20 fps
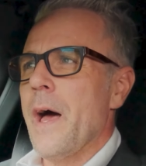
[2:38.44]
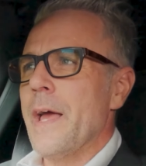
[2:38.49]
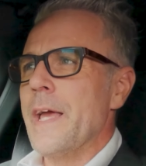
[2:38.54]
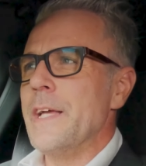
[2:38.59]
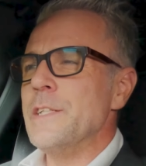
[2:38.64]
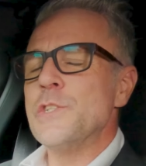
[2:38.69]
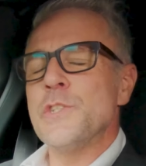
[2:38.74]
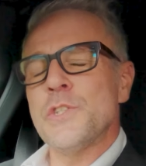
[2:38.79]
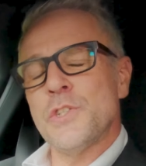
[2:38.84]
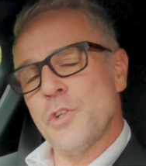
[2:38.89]

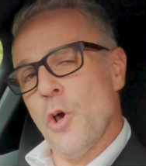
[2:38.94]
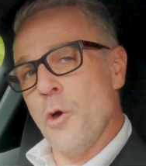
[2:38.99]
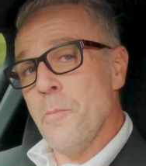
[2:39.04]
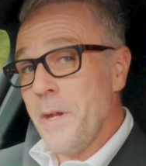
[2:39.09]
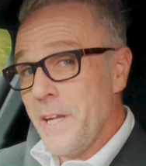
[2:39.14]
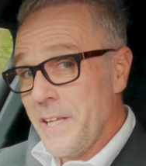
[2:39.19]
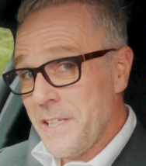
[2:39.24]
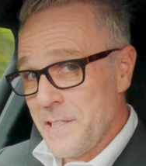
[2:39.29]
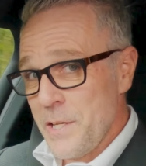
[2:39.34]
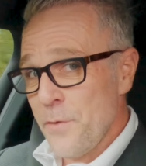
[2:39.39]
in so
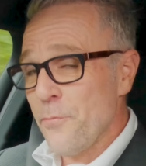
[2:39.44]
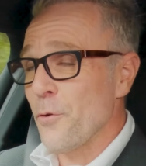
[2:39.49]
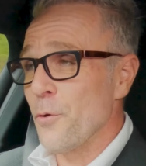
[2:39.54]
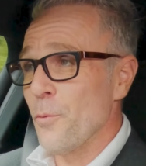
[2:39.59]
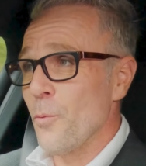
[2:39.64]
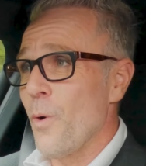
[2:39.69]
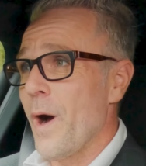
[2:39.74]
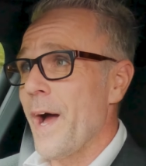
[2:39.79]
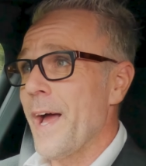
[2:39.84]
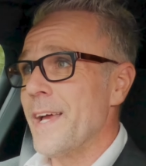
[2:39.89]
many
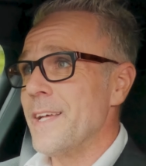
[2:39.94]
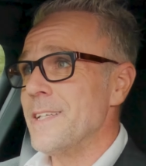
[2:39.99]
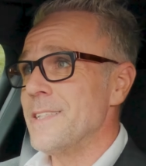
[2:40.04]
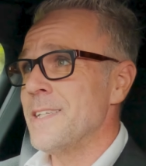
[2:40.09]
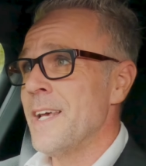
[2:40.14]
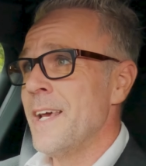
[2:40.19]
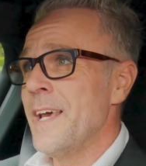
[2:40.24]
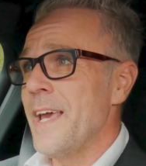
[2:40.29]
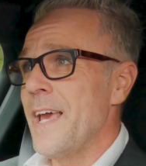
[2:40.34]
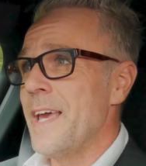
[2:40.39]
different
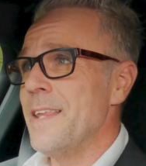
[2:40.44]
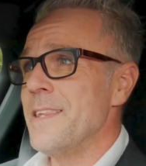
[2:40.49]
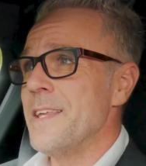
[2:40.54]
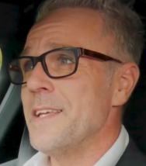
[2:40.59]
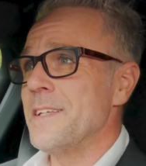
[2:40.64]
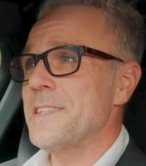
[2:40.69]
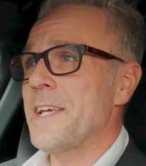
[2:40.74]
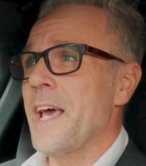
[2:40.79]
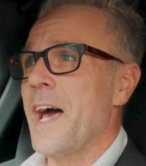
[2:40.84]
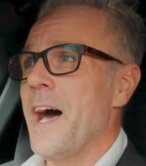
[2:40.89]
ways in
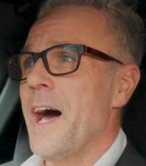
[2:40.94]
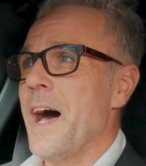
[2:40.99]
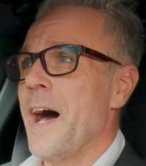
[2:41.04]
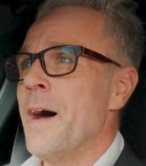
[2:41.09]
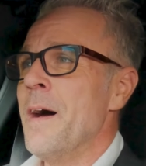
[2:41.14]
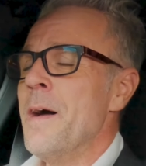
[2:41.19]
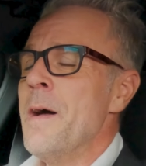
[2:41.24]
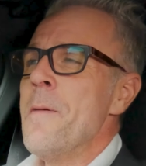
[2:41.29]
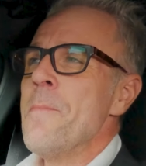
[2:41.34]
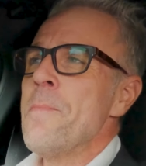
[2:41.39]
this car.